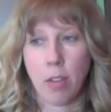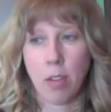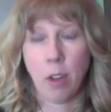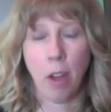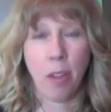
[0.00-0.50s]

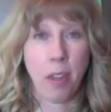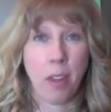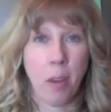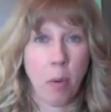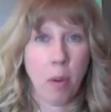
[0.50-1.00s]
not think
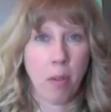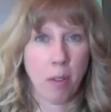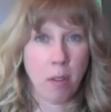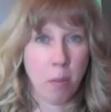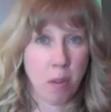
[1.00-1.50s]
that we're
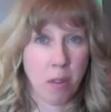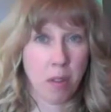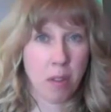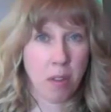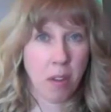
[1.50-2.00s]
invincible to
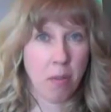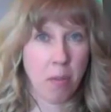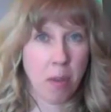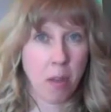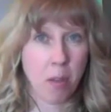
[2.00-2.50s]
this stuff,
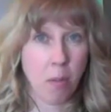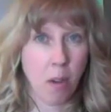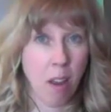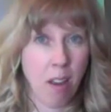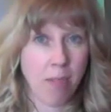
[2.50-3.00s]
because we're
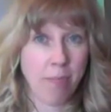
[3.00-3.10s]
not.